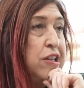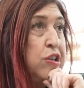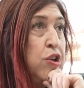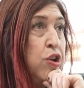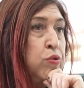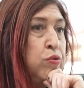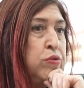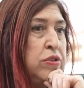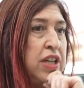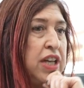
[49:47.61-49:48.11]

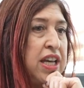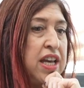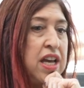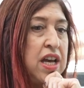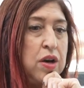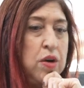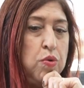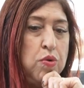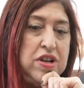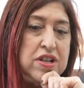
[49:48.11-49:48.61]

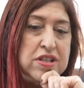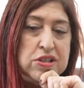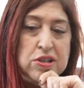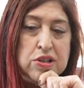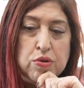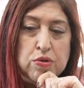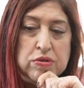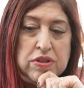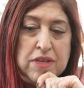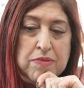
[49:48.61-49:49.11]
Lonely. What does
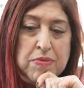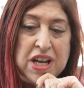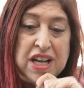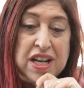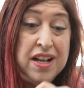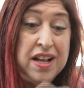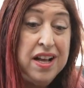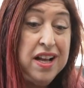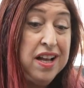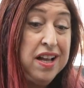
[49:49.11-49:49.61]
lonely
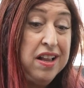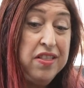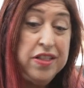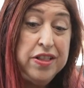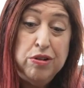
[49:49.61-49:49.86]
mean?